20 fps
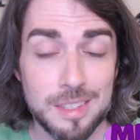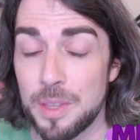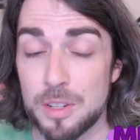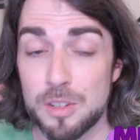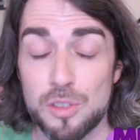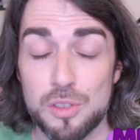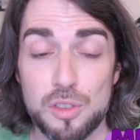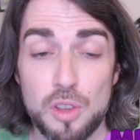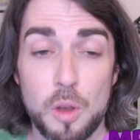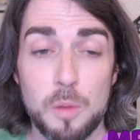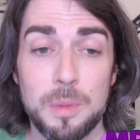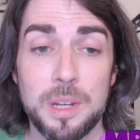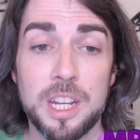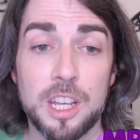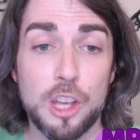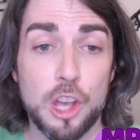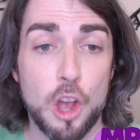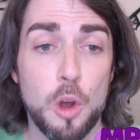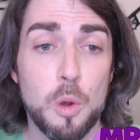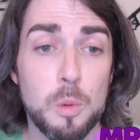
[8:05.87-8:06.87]
There's so many
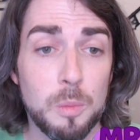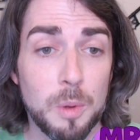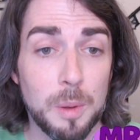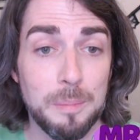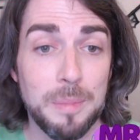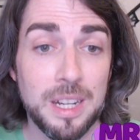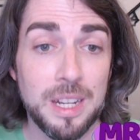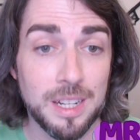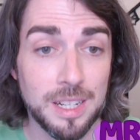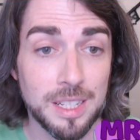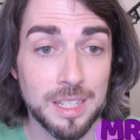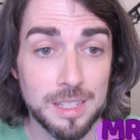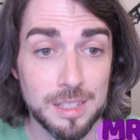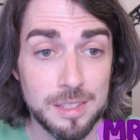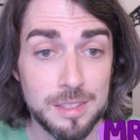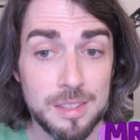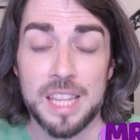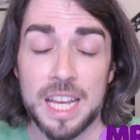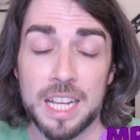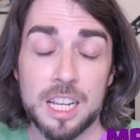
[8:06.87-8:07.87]

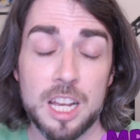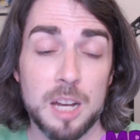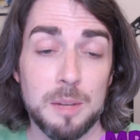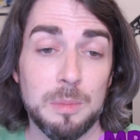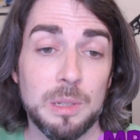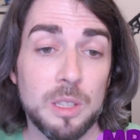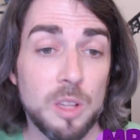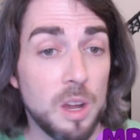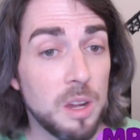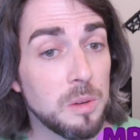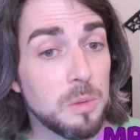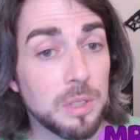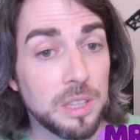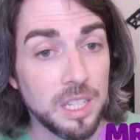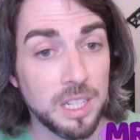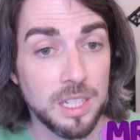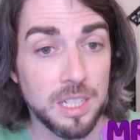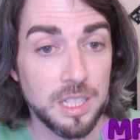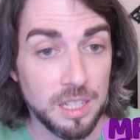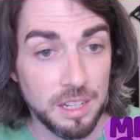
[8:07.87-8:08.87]
comorbidities that come along with
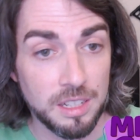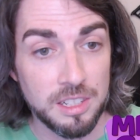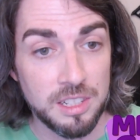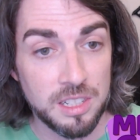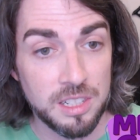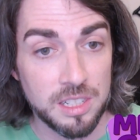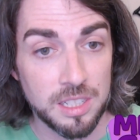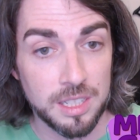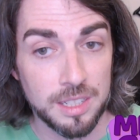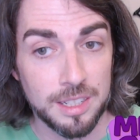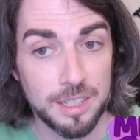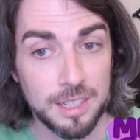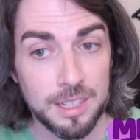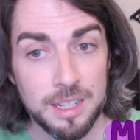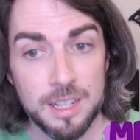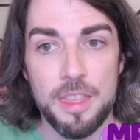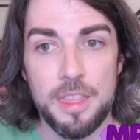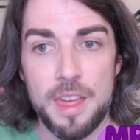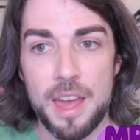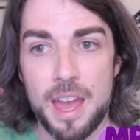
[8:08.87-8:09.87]
ADHD
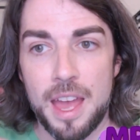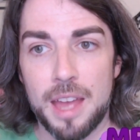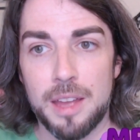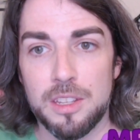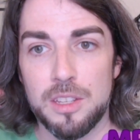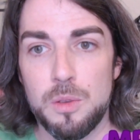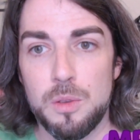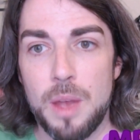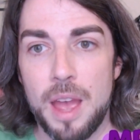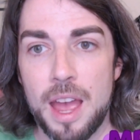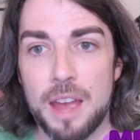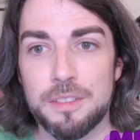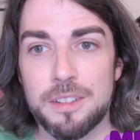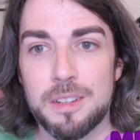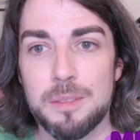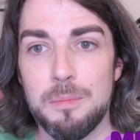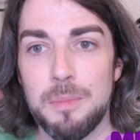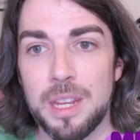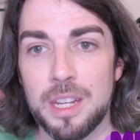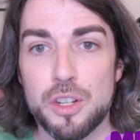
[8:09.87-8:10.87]
that you have
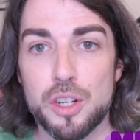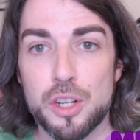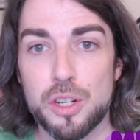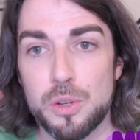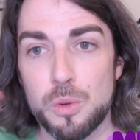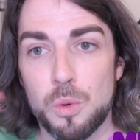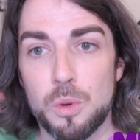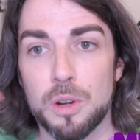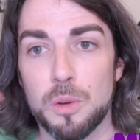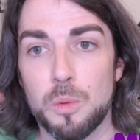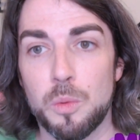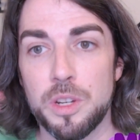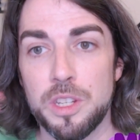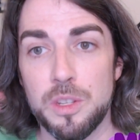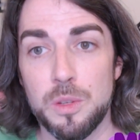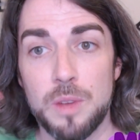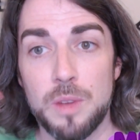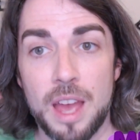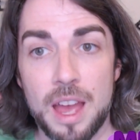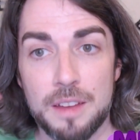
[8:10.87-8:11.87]
to make sure when
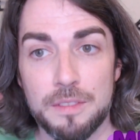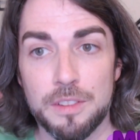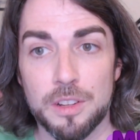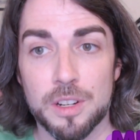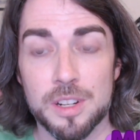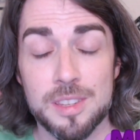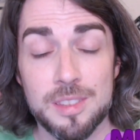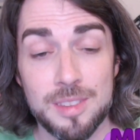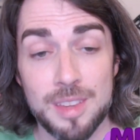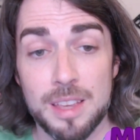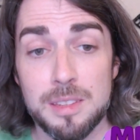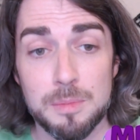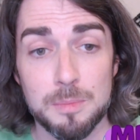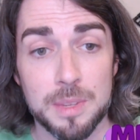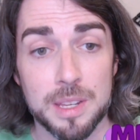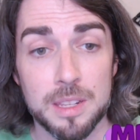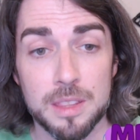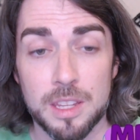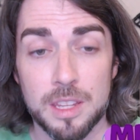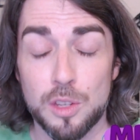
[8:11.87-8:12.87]
you have your
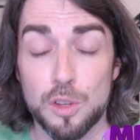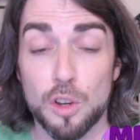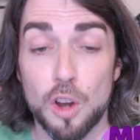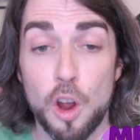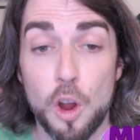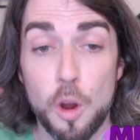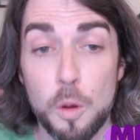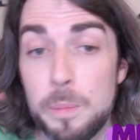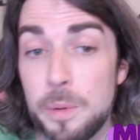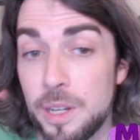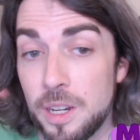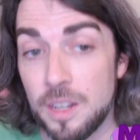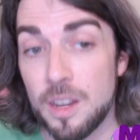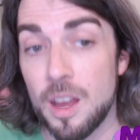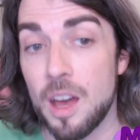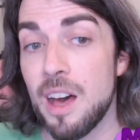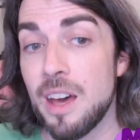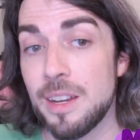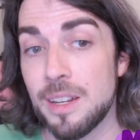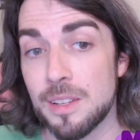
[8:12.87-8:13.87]
assessment that you're open and
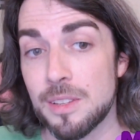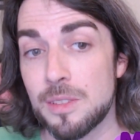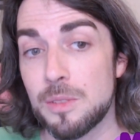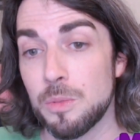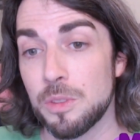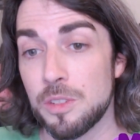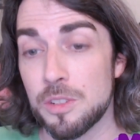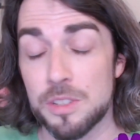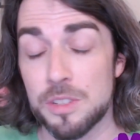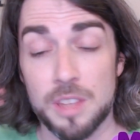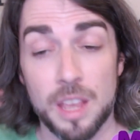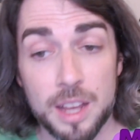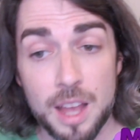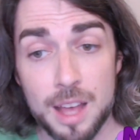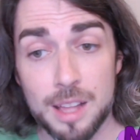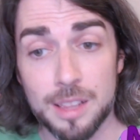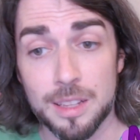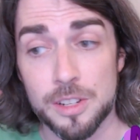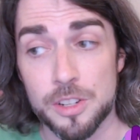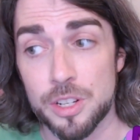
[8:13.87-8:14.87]
honest with your
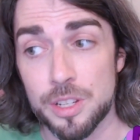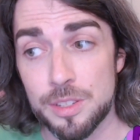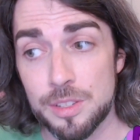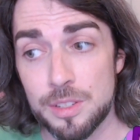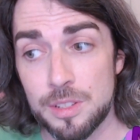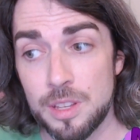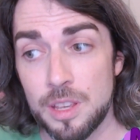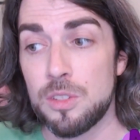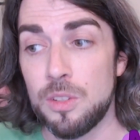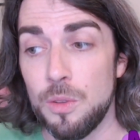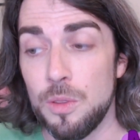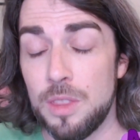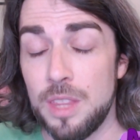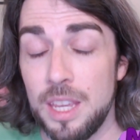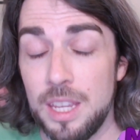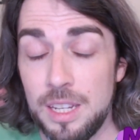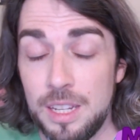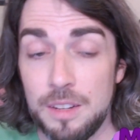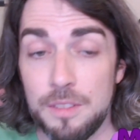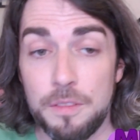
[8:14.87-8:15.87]
psychologist so
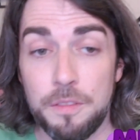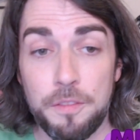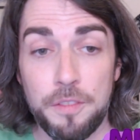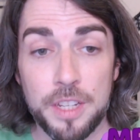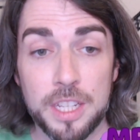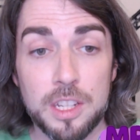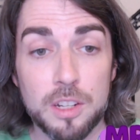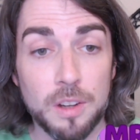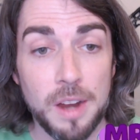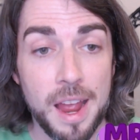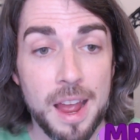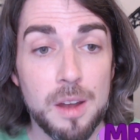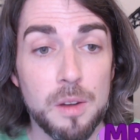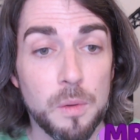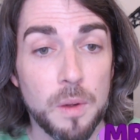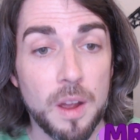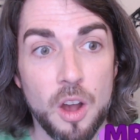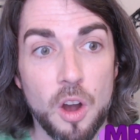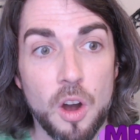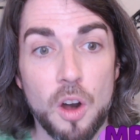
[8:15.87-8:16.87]
they can figure
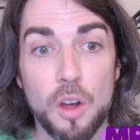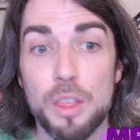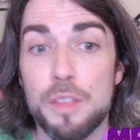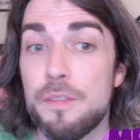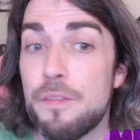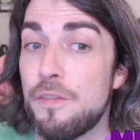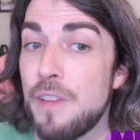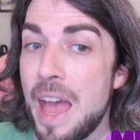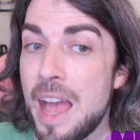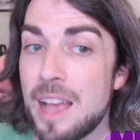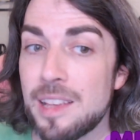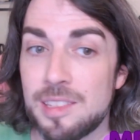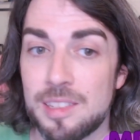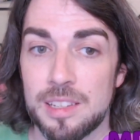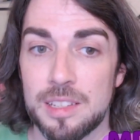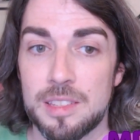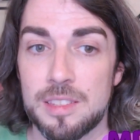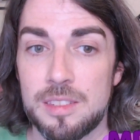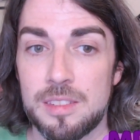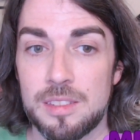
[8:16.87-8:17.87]
out all the
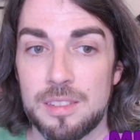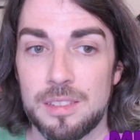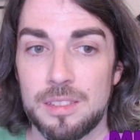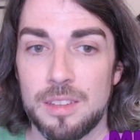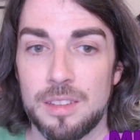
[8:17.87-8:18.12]
facets